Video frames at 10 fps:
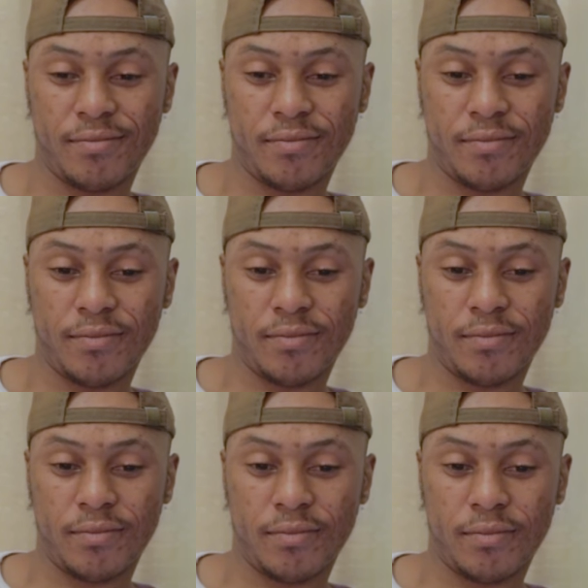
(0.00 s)

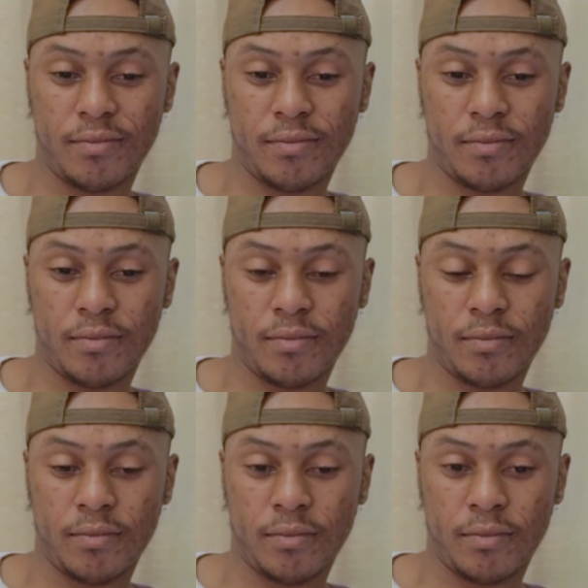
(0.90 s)

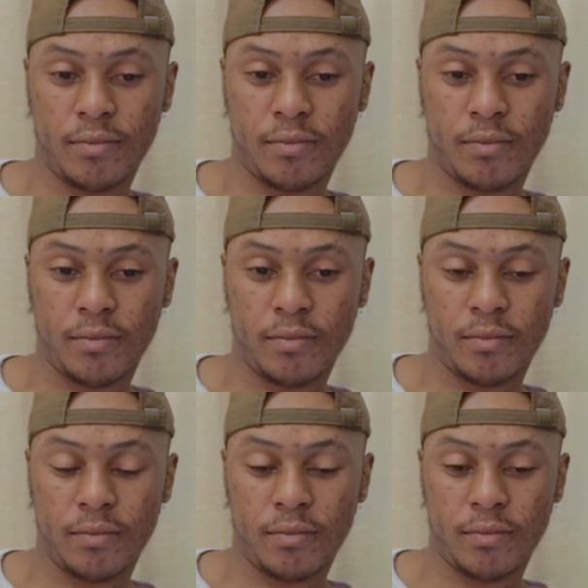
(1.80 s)

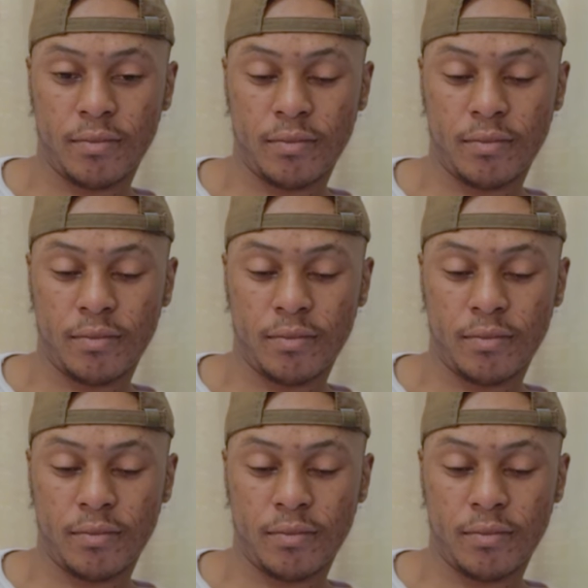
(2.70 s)
[no speech]